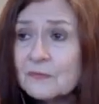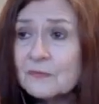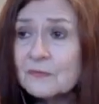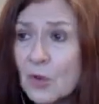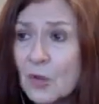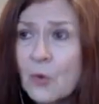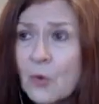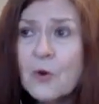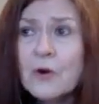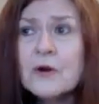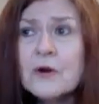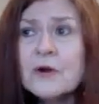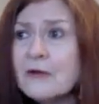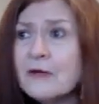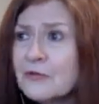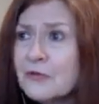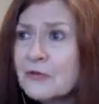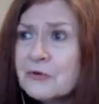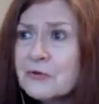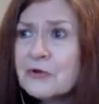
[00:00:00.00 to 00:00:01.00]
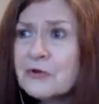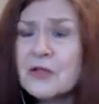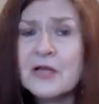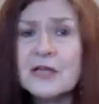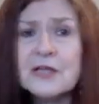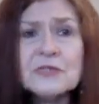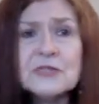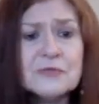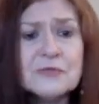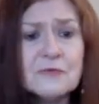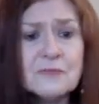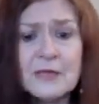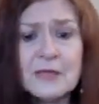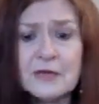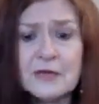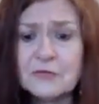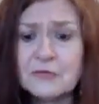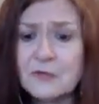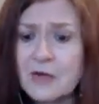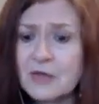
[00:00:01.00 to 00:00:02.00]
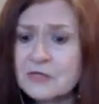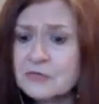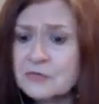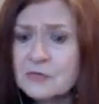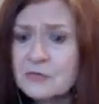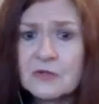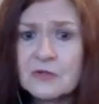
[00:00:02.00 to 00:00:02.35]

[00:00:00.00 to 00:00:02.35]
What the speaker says: Or I have other clients who have made it through high school